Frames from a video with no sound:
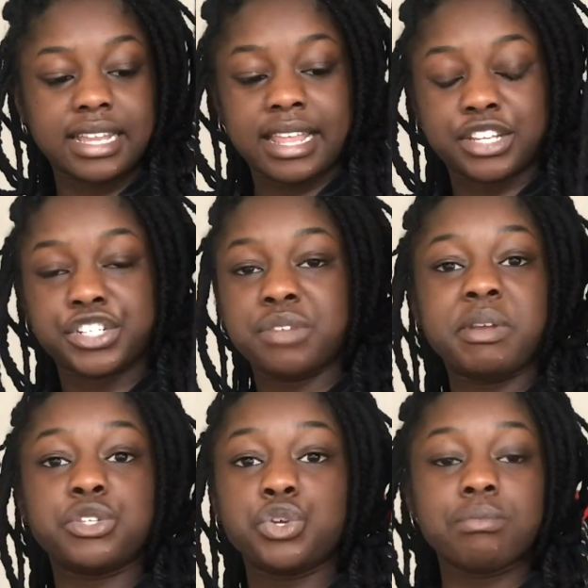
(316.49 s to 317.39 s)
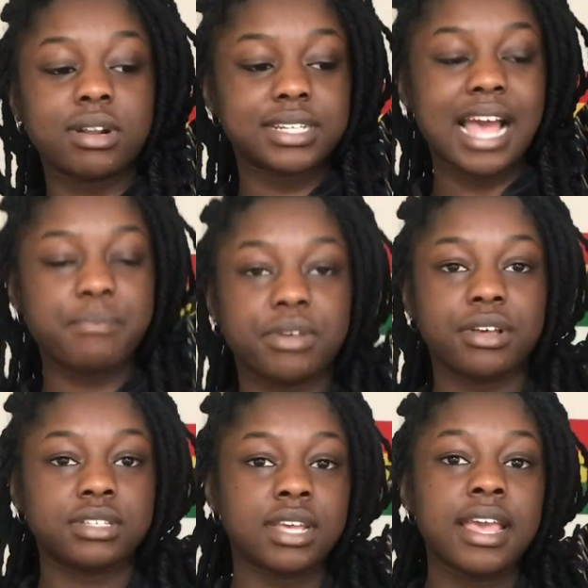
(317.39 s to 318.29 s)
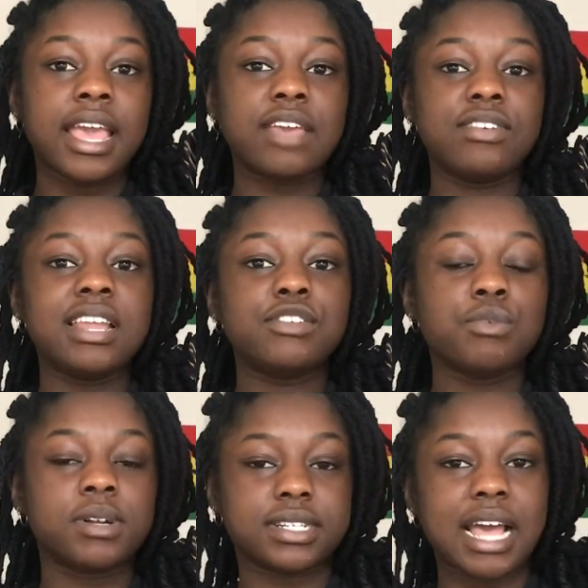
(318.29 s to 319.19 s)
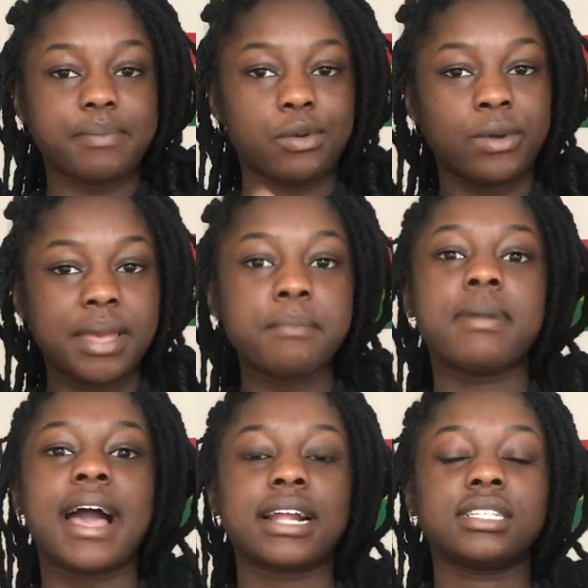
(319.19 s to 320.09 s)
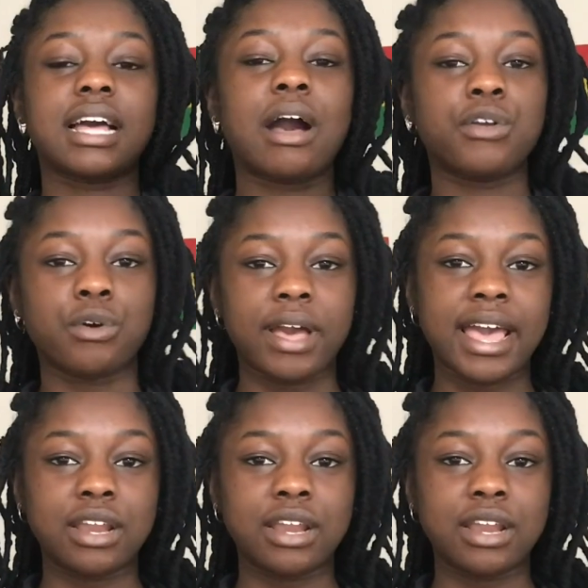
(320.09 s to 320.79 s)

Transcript: there shouldn't be too much gap, because if you leave too much gap, it will impact how your hair